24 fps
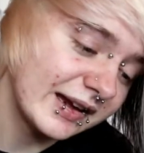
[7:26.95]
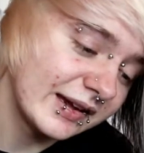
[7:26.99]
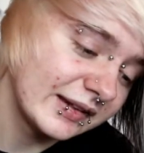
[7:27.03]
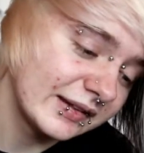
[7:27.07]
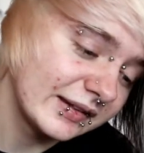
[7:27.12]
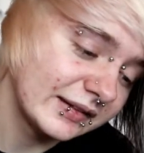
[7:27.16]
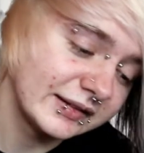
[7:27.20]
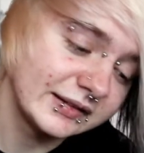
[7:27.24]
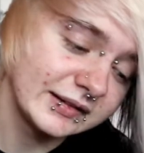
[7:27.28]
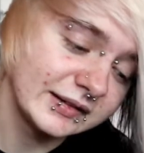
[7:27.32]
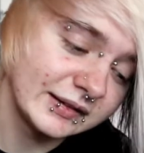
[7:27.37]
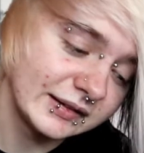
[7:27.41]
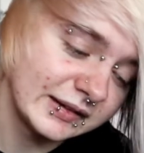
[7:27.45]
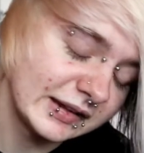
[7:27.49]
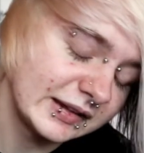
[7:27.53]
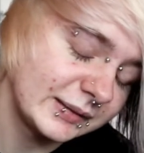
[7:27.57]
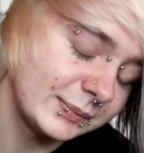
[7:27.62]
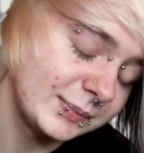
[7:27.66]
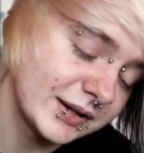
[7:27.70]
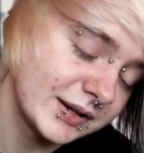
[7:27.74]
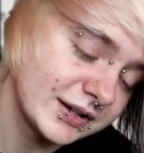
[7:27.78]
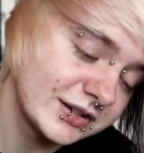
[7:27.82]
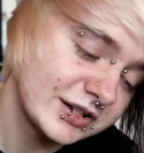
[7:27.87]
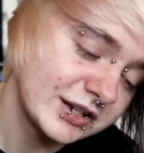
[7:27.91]
This
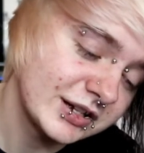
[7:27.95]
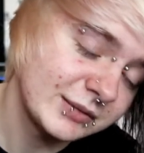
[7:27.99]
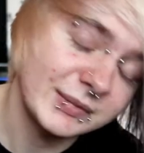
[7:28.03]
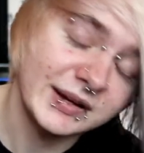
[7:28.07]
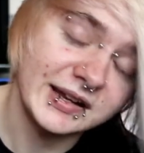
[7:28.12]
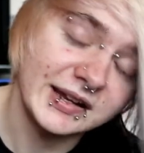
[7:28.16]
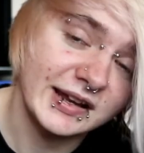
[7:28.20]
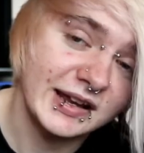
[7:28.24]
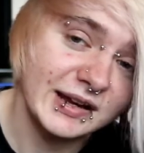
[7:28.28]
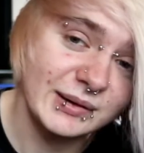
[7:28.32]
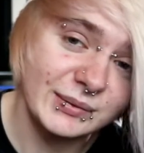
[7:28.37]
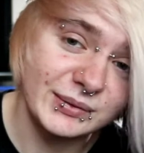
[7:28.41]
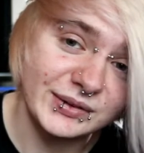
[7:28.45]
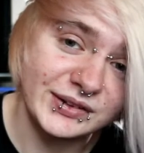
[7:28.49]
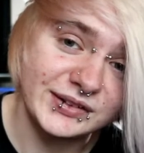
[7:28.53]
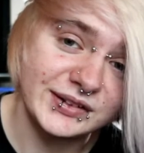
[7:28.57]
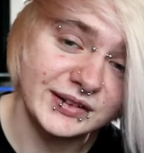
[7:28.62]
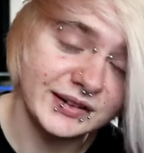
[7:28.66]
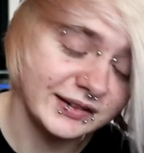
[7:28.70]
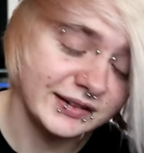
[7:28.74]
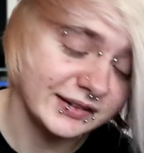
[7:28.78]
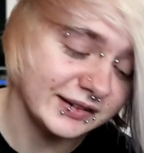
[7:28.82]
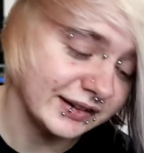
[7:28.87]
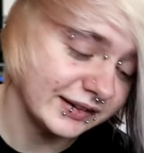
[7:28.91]
picture. My hair was
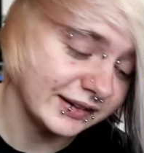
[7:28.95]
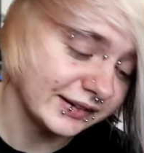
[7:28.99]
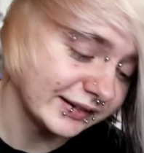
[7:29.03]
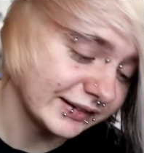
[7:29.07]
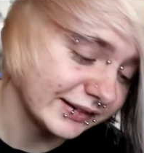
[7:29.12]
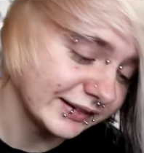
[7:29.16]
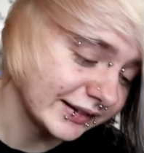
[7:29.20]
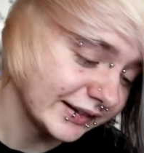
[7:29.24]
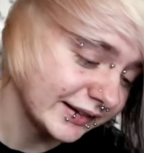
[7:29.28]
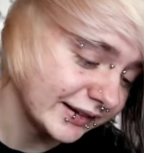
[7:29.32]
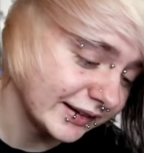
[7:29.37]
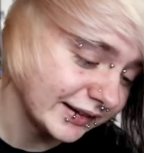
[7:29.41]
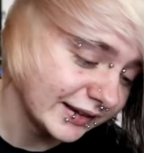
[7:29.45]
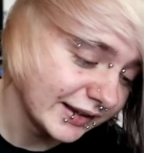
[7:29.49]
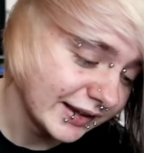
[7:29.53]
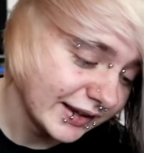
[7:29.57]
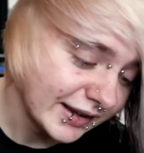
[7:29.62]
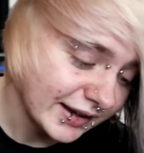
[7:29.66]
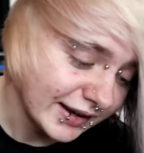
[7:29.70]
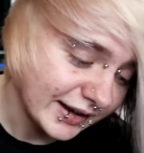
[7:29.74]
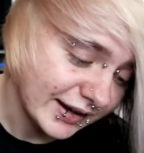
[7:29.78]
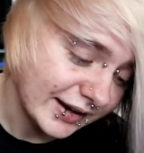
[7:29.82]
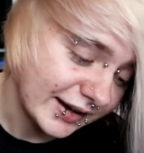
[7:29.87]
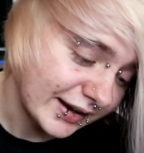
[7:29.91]
sitting decently.
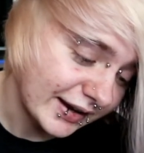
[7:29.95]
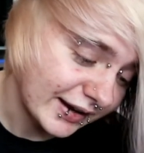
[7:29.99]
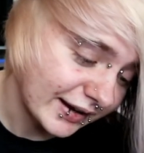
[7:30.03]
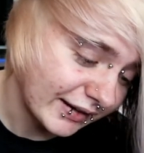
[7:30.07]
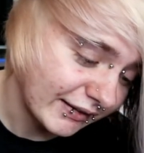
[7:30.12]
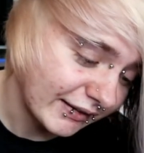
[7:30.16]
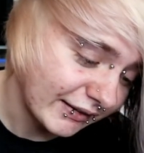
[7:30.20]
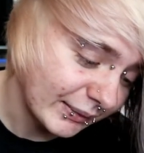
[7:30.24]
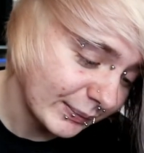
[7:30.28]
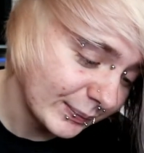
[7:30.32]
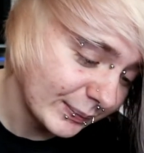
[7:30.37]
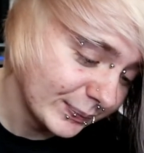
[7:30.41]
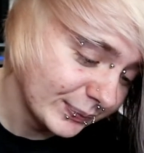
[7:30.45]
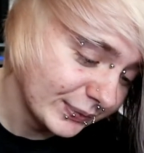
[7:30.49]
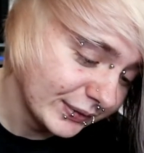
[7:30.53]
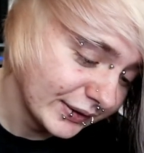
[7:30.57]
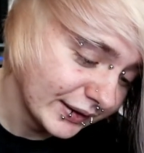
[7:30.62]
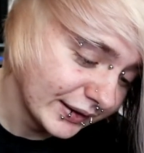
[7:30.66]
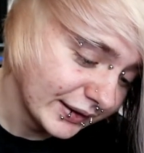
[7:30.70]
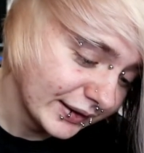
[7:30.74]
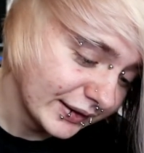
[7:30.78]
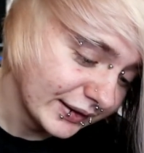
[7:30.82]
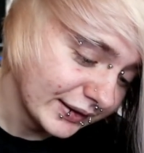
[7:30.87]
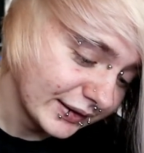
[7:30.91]
I'm
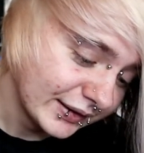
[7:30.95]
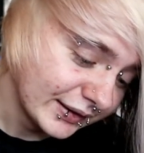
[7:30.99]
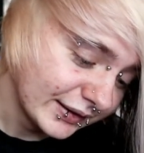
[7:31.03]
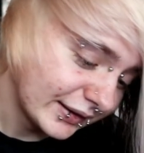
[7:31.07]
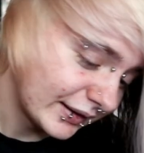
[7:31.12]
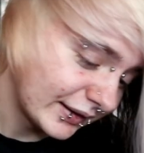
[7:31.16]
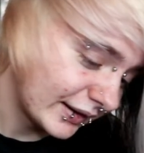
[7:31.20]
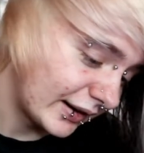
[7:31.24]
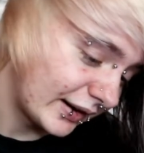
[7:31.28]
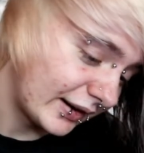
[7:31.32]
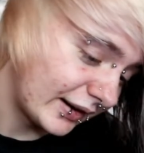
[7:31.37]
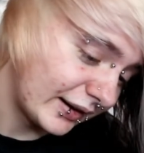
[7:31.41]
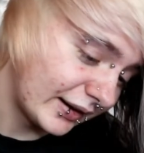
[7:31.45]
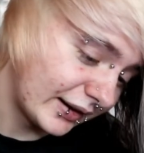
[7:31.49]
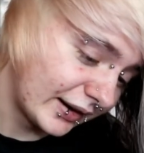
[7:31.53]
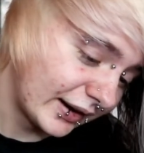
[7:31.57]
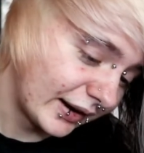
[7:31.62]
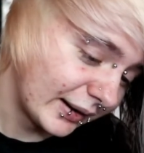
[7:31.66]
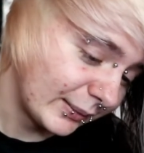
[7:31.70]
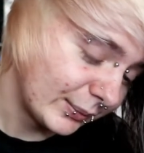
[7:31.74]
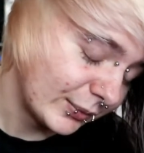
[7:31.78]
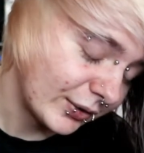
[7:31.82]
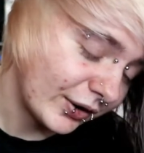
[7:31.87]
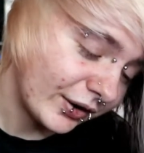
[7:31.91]

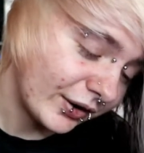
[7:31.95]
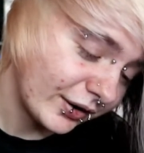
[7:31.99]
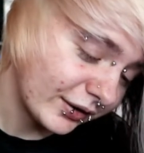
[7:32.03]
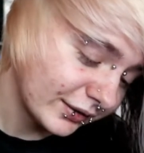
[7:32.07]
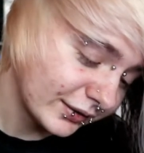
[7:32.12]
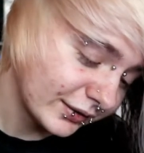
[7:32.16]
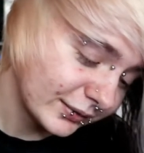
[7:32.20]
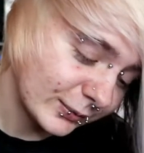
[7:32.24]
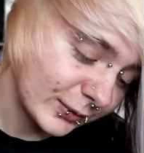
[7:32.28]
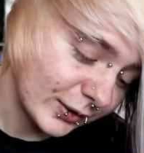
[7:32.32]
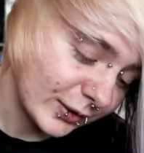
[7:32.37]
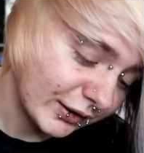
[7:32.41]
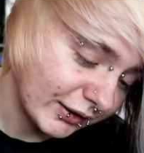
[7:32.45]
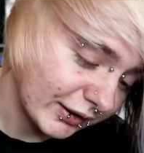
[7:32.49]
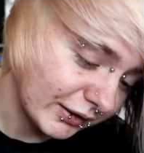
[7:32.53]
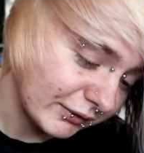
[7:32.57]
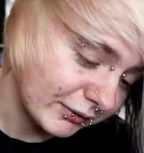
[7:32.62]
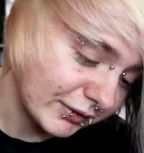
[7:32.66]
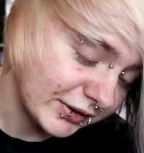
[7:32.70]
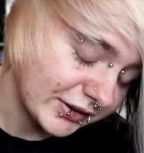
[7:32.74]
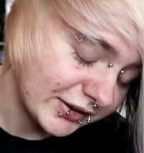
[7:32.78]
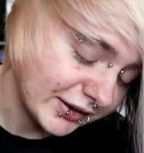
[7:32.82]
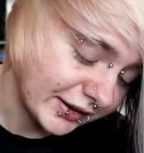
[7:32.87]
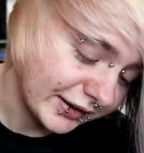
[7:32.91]
not wearing
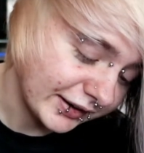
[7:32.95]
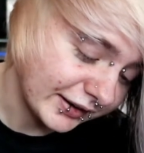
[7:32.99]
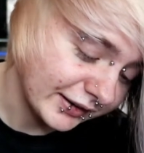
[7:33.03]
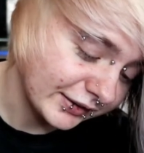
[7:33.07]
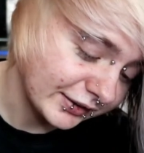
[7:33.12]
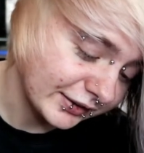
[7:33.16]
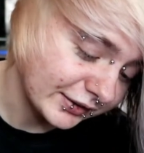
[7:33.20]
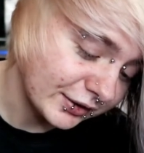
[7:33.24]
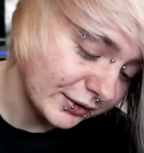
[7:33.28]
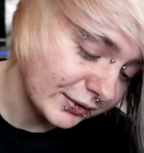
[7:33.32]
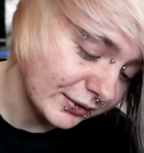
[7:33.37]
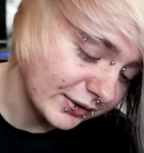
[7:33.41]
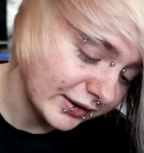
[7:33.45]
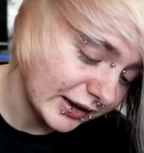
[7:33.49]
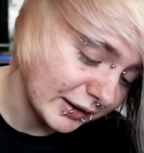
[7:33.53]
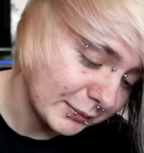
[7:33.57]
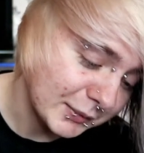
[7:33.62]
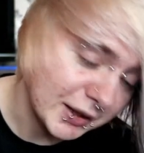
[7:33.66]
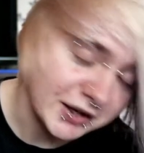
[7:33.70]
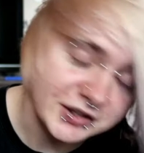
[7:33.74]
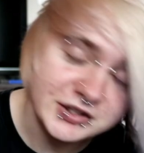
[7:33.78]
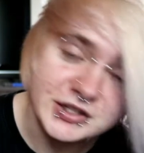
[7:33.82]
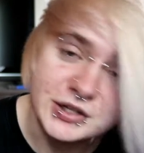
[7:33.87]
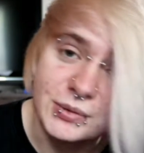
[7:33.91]
ridiculous clothing. I'm
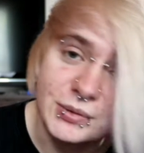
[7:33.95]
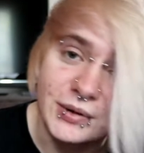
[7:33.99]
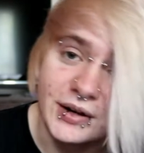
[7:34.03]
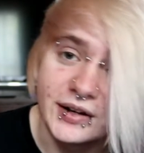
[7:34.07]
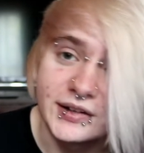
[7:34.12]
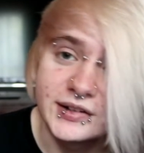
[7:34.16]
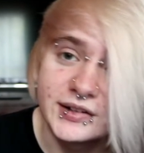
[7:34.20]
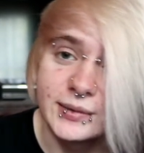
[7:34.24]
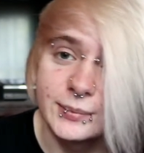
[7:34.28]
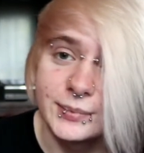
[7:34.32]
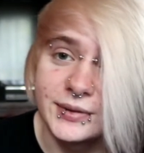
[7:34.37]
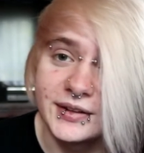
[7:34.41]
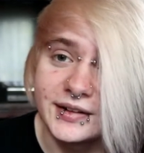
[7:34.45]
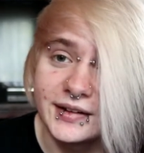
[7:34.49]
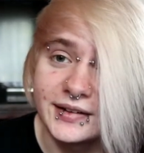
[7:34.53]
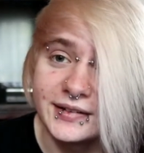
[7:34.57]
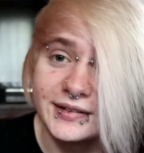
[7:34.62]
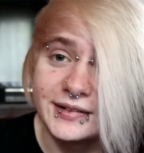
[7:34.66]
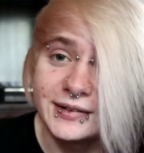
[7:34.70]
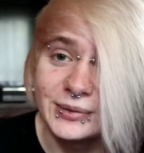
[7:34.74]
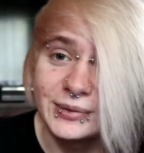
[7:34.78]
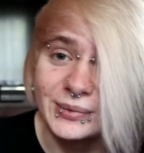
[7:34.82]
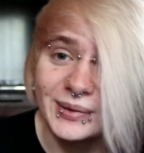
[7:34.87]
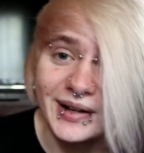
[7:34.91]
actually wearing something I
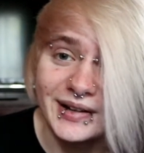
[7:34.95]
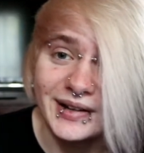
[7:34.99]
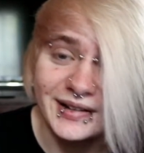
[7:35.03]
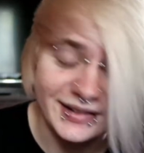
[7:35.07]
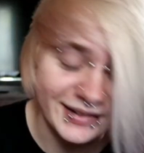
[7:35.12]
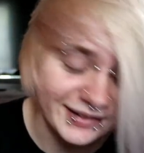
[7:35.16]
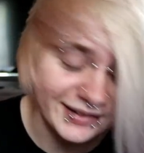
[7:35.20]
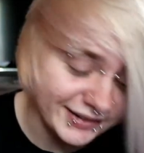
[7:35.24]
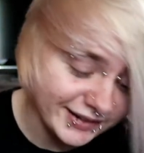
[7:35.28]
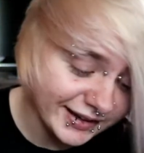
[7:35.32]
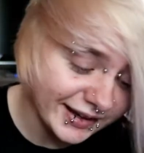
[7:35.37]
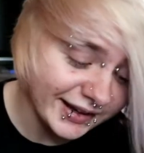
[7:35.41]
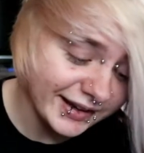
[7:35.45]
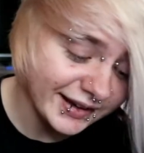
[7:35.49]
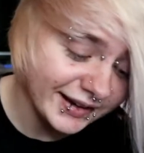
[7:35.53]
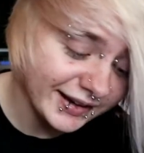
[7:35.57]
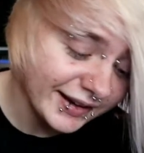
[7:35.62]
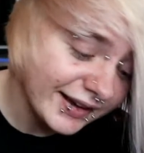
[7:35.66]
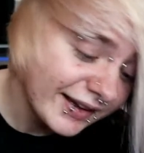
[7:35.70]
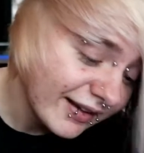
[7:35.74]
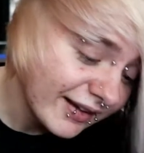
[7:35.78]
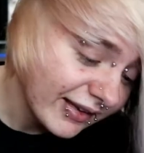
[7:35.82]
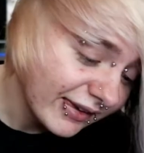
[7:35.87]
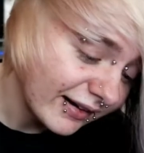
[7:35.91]
still wear to this day,
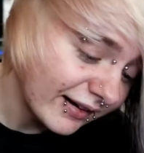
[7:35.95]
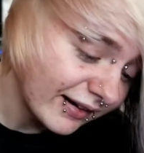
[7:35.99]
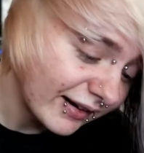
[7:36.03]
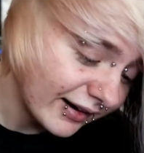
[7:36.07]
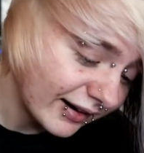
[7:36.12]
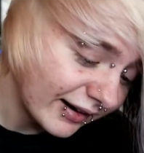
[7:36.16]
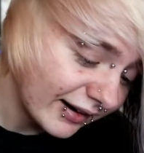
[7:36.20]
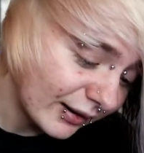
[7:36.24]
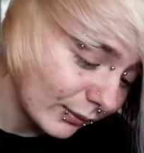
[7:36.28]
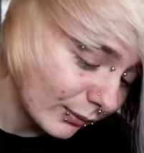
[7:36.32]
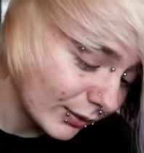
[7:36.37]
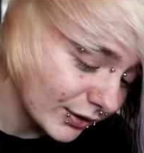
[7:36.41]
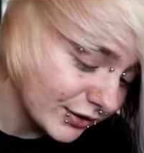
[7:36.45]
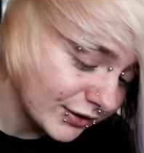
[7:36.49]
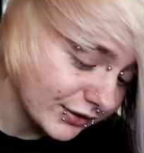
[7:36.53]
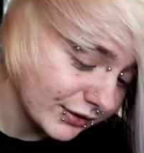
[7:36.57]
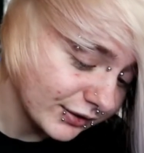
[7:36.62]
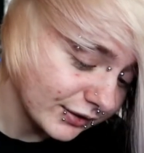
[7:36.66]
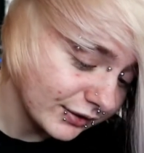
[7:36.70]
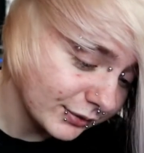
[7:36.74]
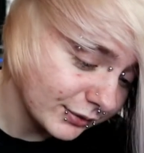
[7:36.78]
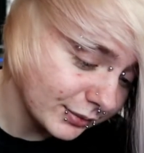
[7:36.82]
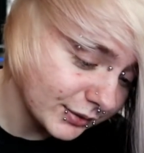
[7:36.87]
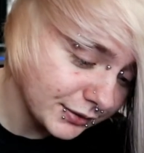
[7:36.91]
which is
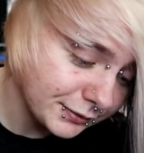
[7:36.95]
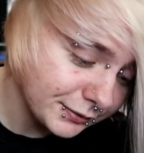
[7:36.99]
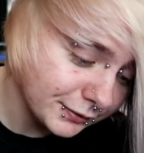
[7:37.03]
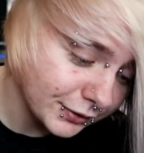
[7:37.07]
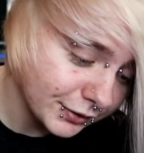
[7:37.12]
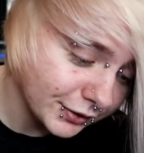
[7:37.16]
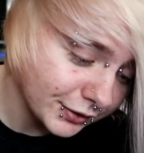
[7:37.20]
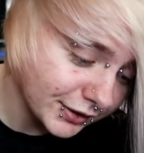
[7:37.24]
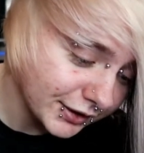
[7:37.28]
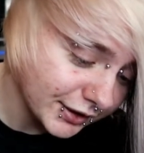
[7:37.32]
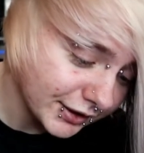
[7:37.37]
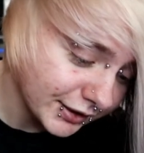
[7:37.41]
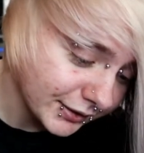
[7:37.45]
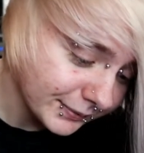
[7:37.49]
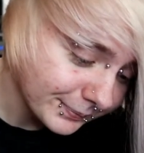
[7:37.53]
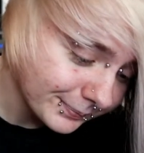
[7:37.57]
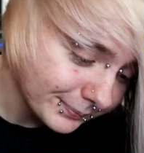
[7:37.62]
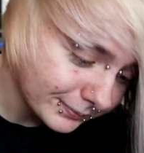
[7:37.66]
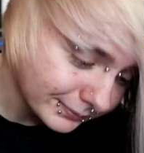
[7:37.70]
a Switchfoot hoodie.